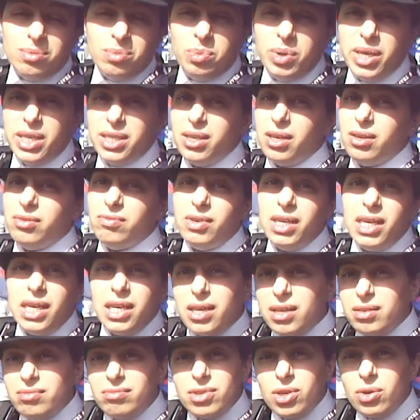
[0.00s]
We don't
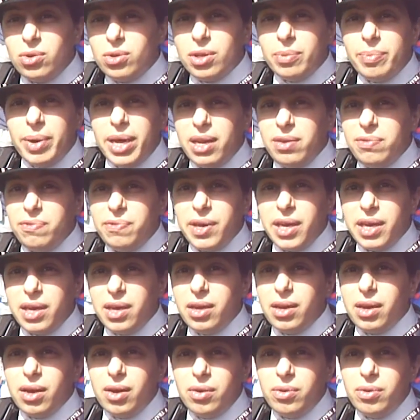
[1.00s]
really call them anything,